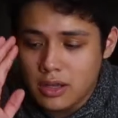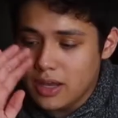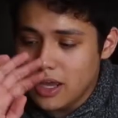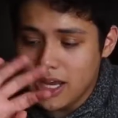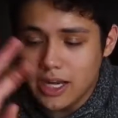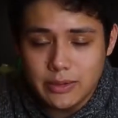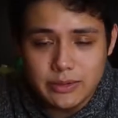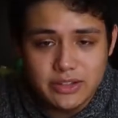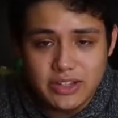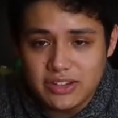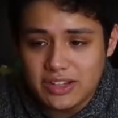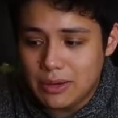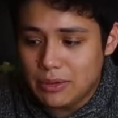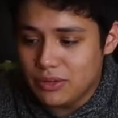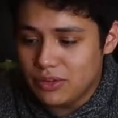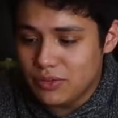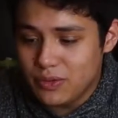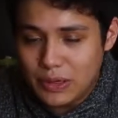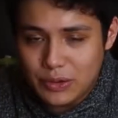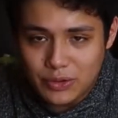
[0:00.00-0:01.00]
Anyways, that's not what
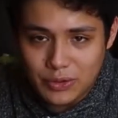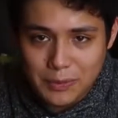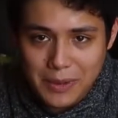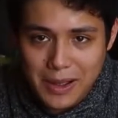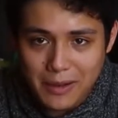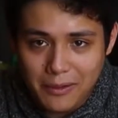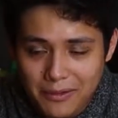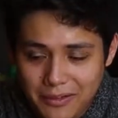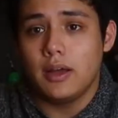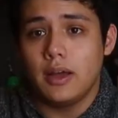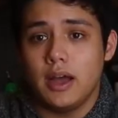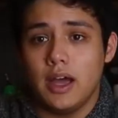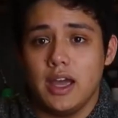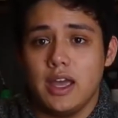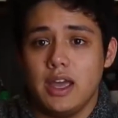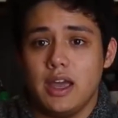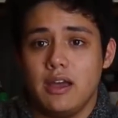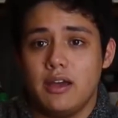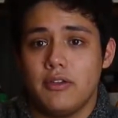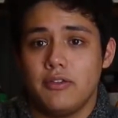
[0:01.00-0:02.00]
this video is about. I
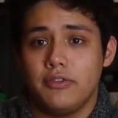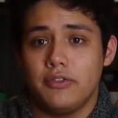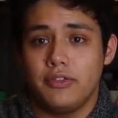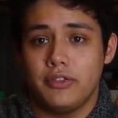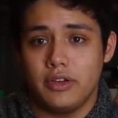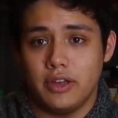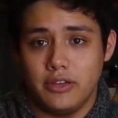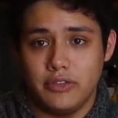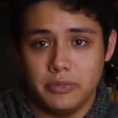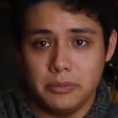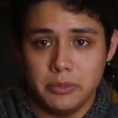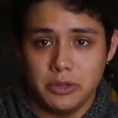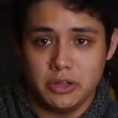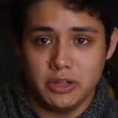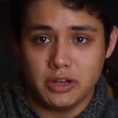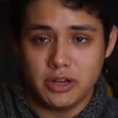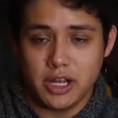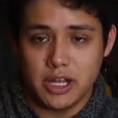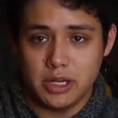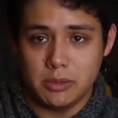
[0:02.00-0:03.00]
have a
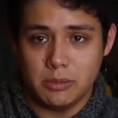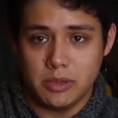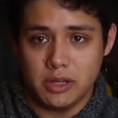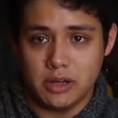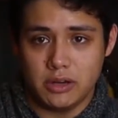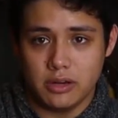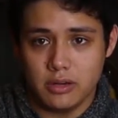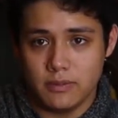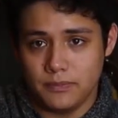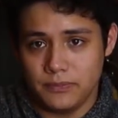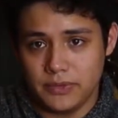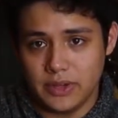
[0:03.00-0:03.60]
familiar item here.